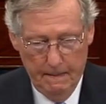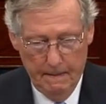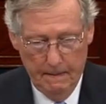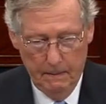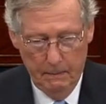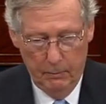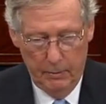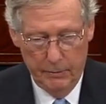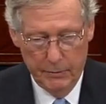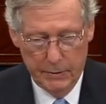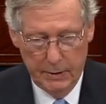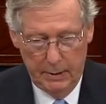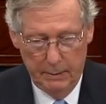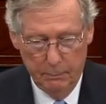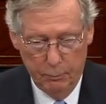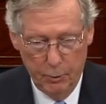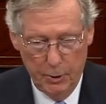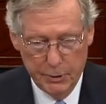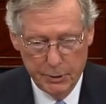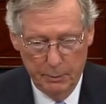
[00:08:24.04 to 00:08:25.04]
We've seen
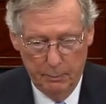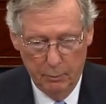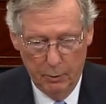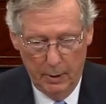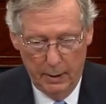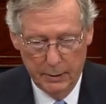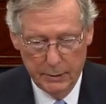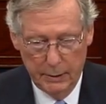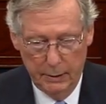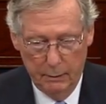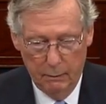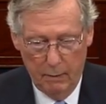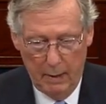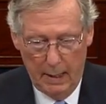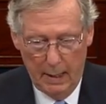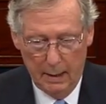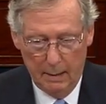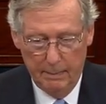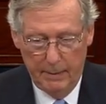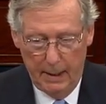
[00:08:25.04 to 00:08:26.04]
prison breaks in
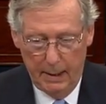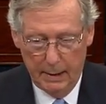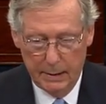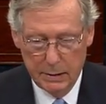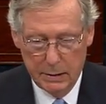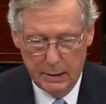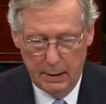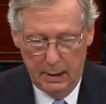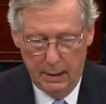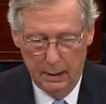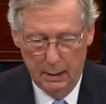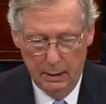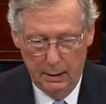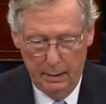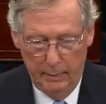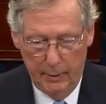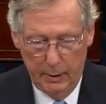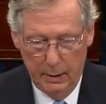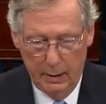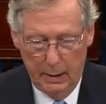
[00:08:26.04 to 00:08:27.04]
Iraq, Pakistan,
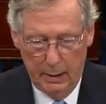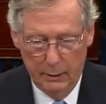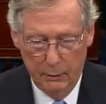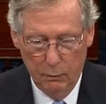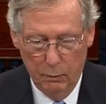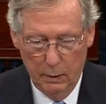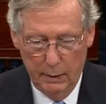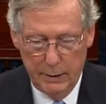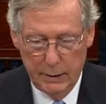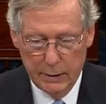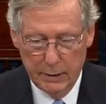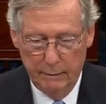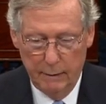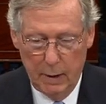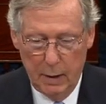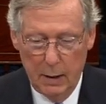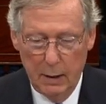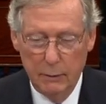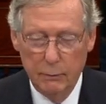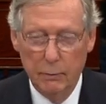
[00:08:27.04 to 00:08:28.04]
Libya, and the release of
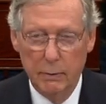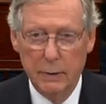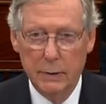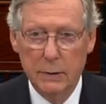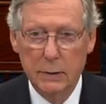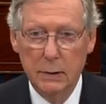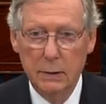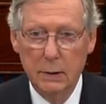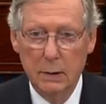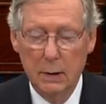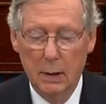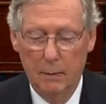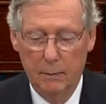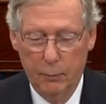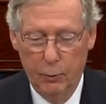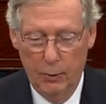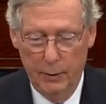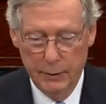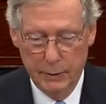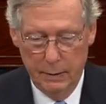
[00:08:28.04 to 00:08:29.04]
hundreds of
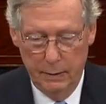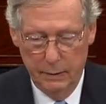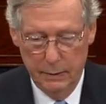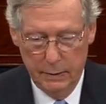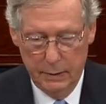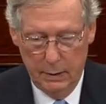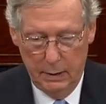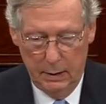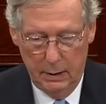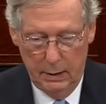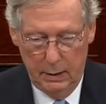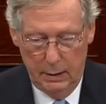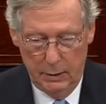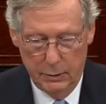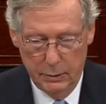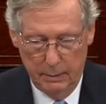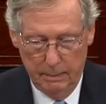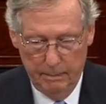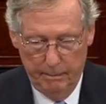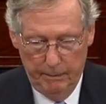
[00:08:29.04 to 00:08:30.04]
prisoners in
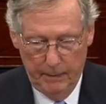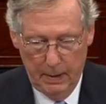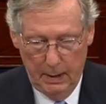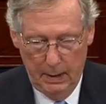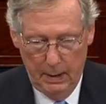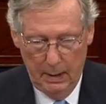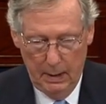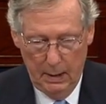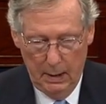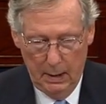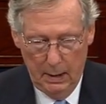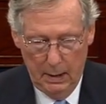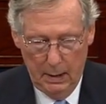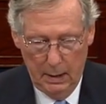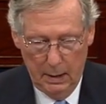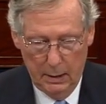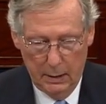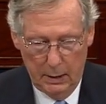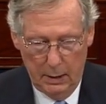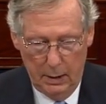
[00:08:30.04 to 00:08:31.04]
Egypt.
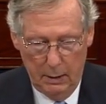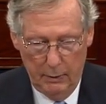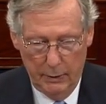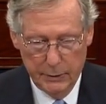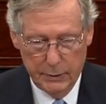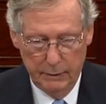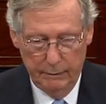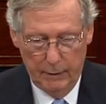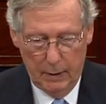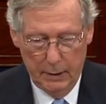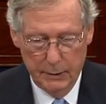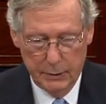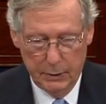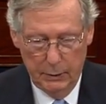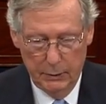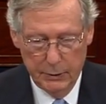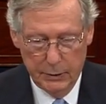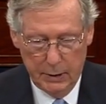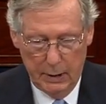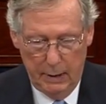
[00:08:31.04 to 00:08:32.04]
Terrorists have also
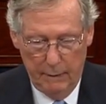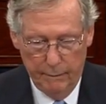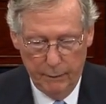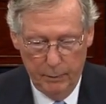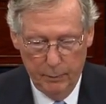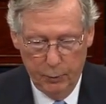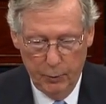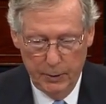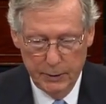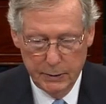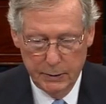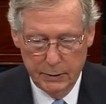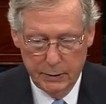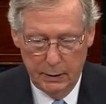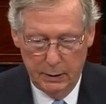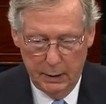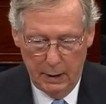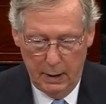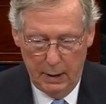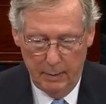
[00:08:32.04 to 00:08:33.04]
escaped from prisons
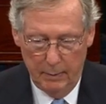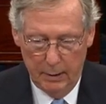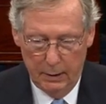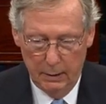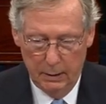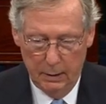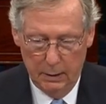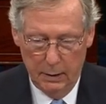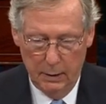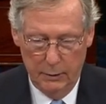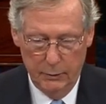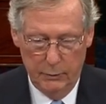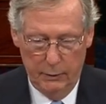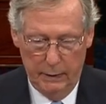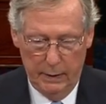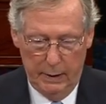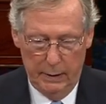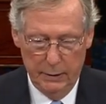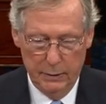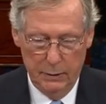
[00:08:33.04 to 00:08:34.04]
in Yemen, a country
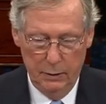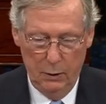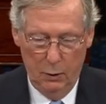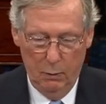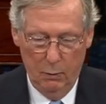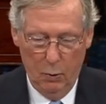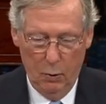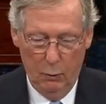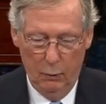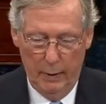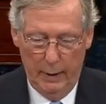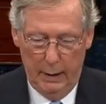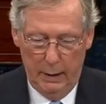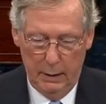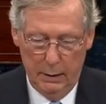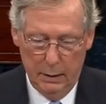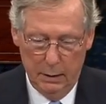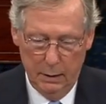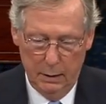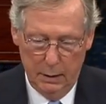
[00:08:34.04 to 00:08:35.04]
that is no more ready
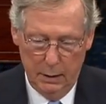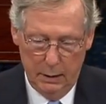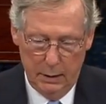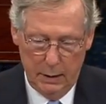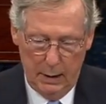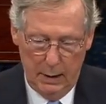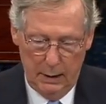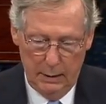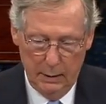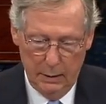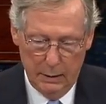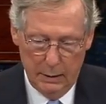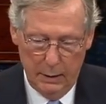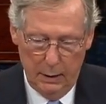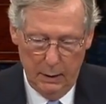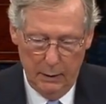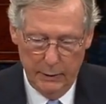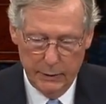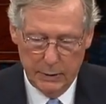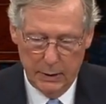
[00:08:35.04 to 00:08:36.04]
to detain the
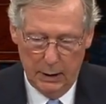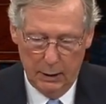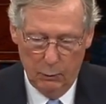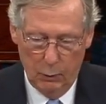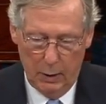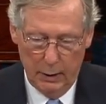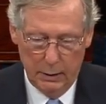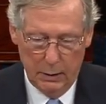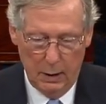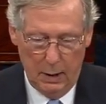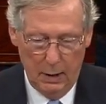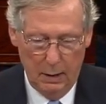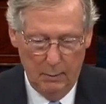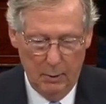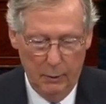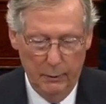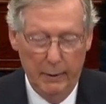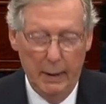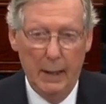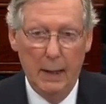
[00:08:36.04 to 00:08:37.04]
terrorists at
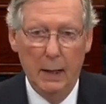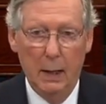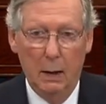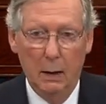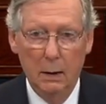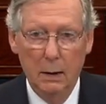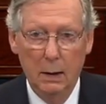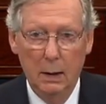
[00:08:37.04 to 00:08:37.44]
Guantanamo now